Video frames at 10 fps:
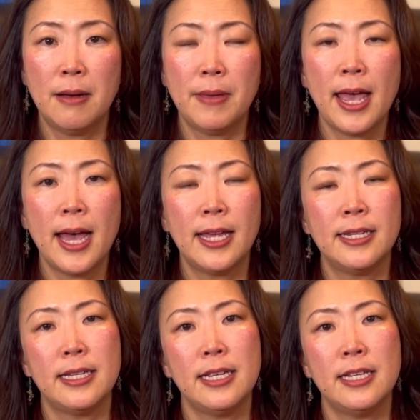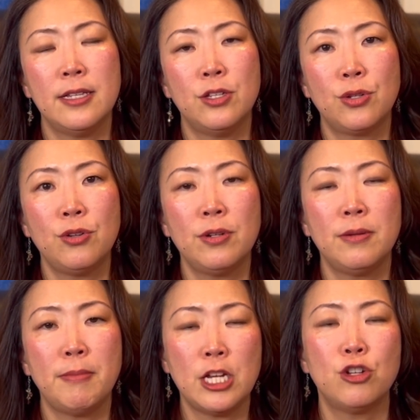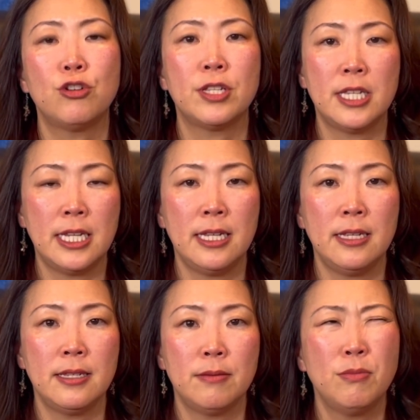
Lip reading: and in certain major cities,